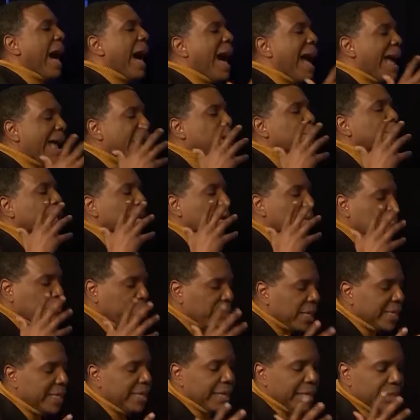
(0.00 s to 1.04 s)
I am
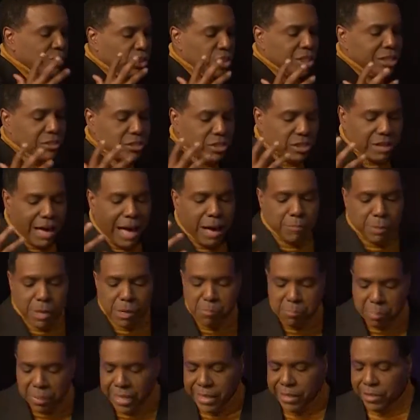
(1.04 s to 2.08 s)
complete in Jesus. I'm
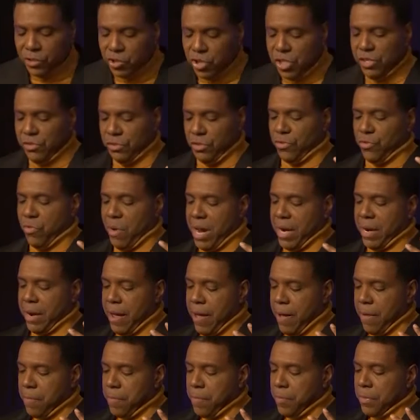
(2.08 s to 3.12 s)
complete in Jesus right
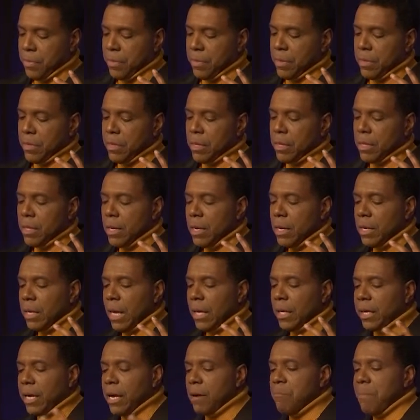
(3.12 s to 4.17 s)
now.
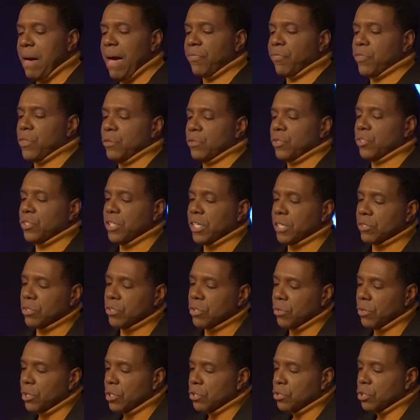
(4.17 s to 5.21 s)
Now look at Matthew 6,
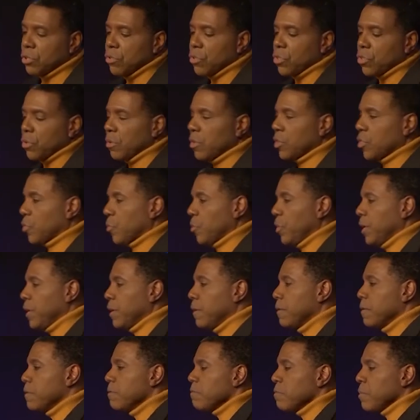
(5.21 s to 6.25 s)
32, 33.
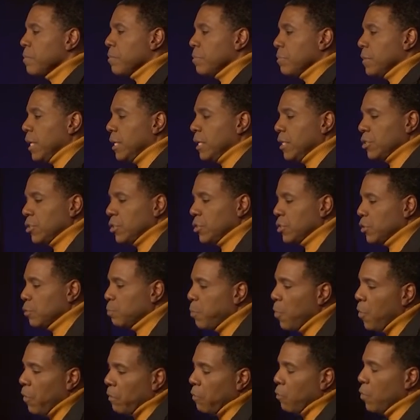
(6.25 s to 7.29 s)
Now this is this
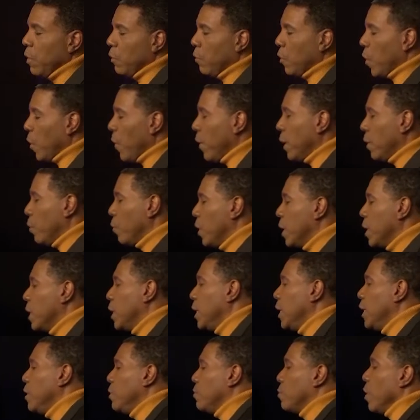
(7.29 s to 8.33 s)
point. We were created with
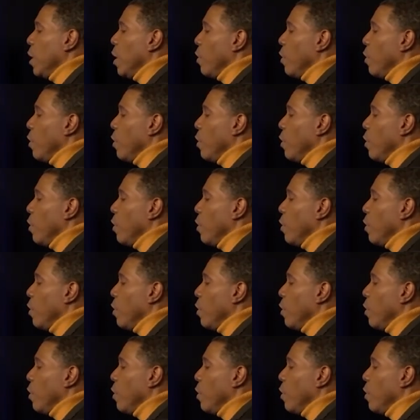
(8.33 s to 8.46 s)
needs.